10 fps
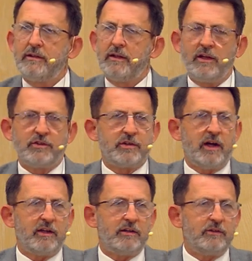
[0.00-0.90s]
and
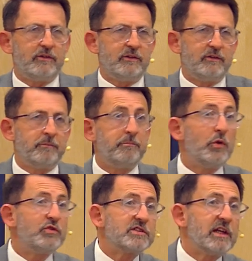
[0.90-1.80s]
try to
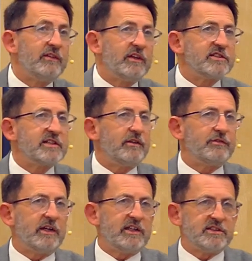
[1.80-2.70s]
boast in their
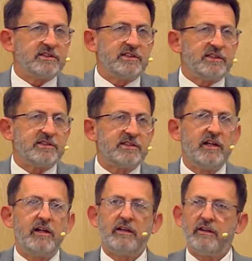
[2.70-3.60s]
self righteousness
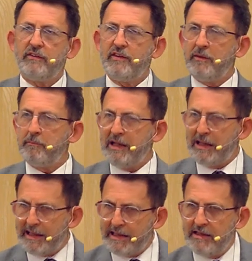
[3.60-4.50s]
than
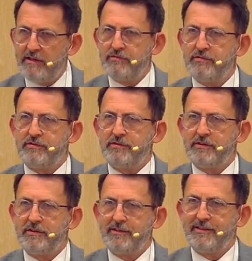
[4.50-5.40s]
believe
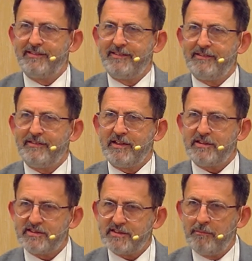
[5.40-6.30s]
the
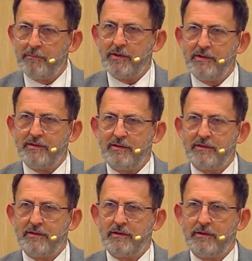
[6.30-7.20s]
simple
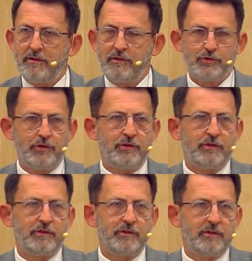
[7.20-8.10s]

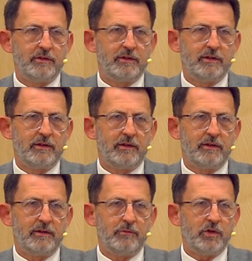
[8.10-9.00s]
truth.
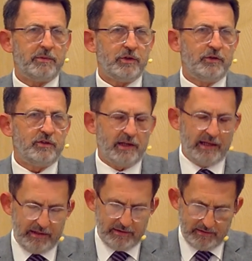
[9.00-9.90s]
What about you tonight?